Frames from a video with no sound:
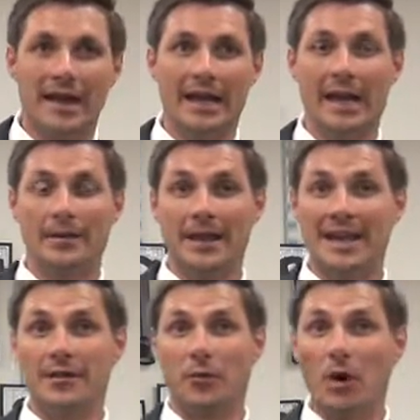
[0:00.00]
and, and,
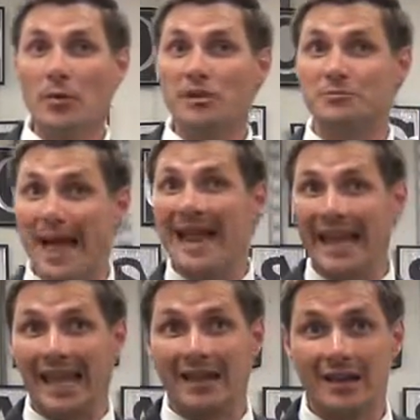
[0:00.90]
and the word was
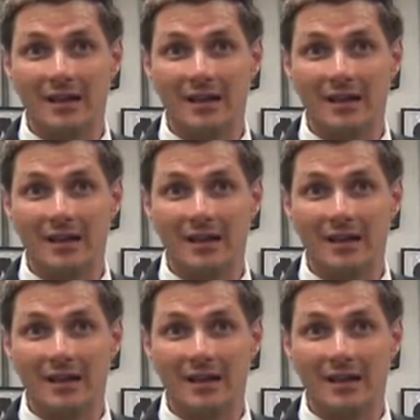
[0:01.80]
many,